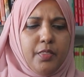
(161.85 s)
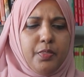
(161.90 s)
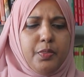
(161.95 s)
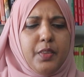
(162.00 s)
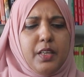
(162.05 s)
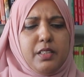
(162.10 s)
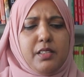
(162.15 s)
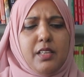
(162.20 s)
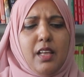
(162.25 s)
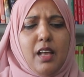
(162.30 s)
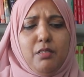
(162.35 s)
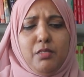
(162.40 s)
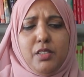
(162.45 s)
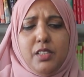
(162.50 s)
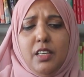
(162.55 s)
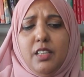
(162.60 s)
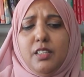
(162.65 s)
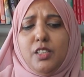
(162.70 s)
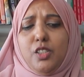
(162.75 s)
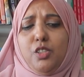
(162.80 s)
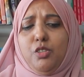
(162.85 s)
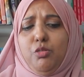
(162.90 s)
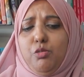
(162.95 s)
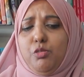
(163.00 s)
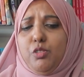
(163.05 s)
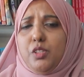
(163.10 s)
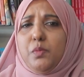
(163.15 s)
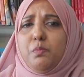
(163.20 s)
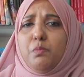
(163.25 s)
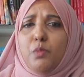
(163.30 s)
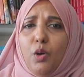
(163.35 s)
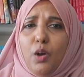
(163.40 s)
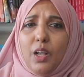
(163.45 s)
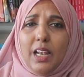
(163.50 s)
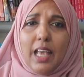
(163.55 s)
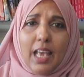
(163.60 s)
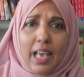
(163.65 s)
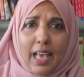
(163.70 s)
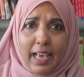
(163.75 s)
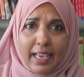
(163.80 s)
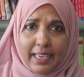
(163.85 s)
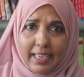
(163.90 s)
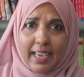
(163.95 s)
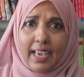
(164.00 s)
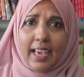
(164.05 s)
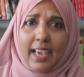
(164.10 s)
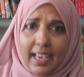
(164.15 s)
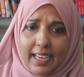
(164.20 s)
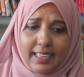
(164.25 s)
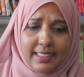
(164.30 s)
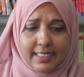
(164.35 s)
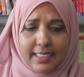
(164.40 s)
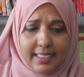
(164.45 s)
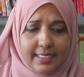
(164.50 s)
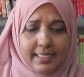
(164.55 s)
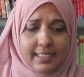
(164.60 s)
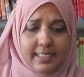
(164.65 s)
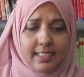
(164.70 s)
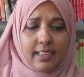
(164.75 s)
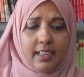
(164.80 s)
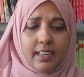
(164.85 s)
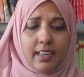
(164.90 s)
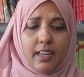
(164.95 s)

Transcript: This house is too small. I hate it.